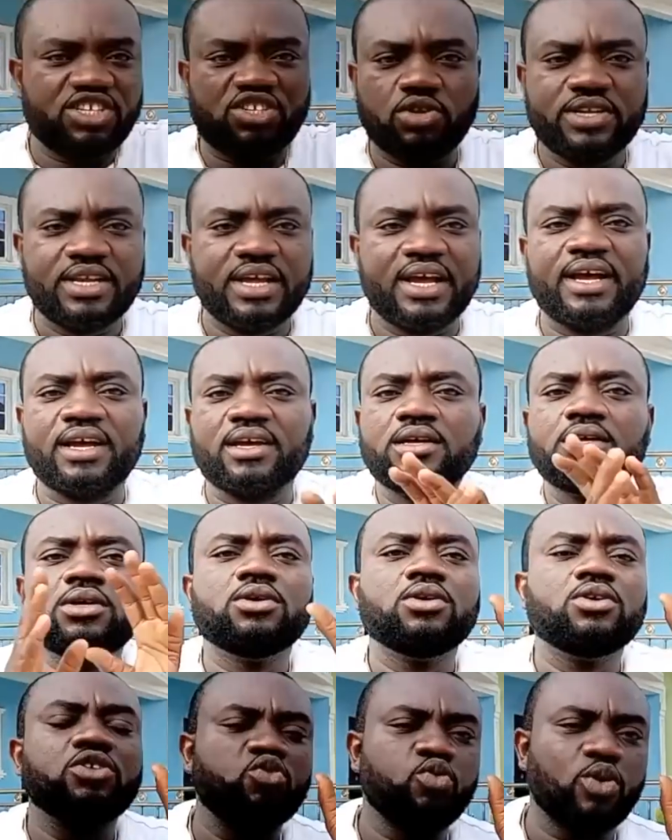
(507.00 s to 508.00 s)
each other
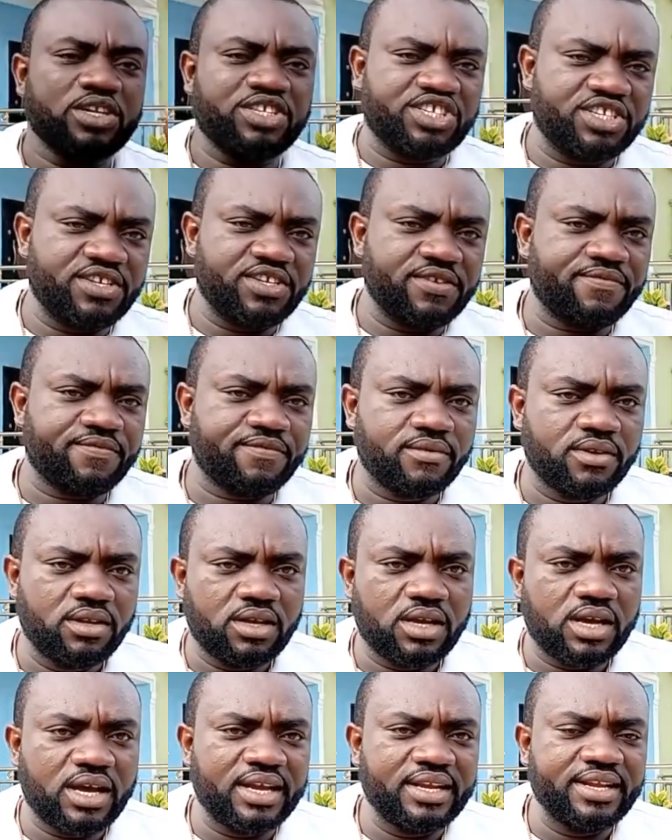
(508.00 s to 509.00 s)
to achieve
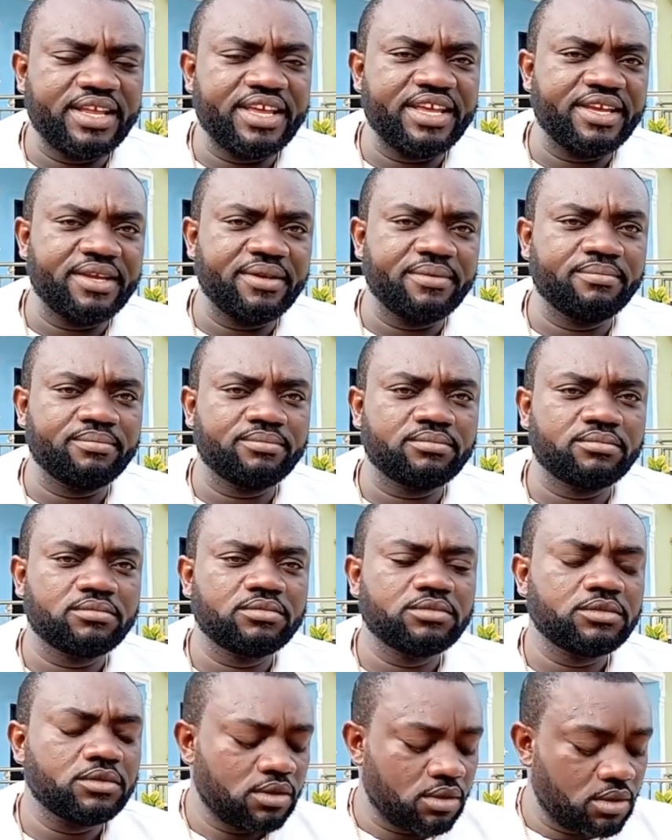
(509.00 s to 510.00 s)
an aim.
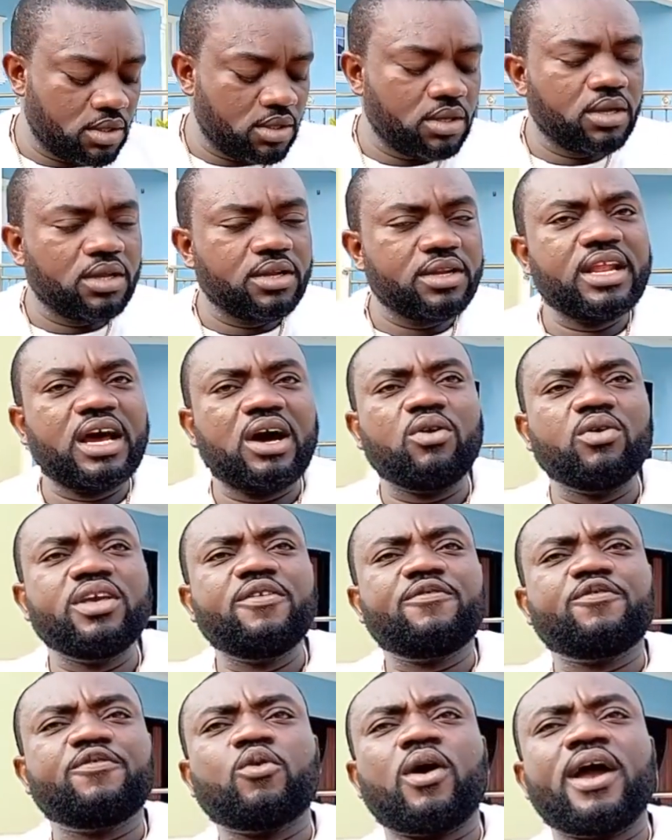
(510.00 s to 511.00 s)
Now,
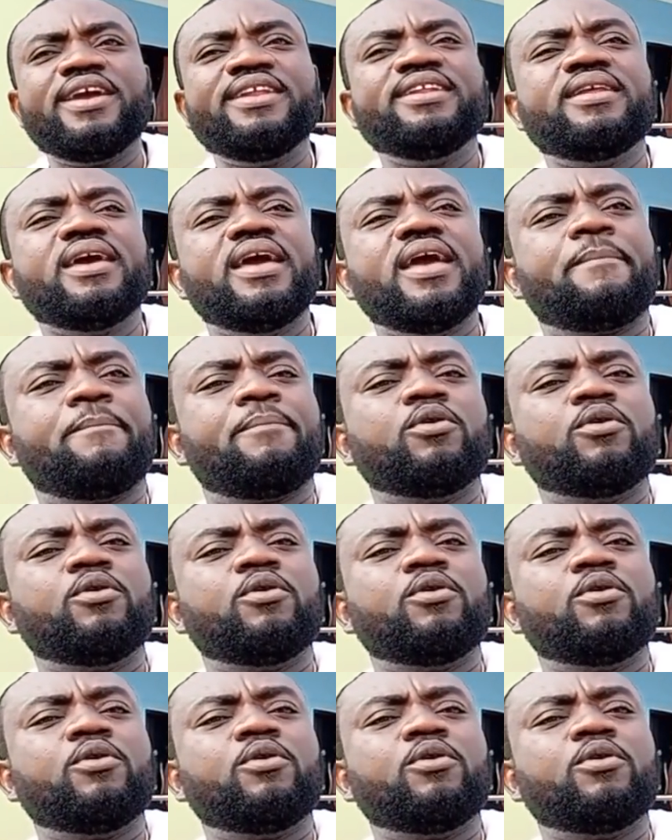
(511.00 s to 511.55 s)
if you are in a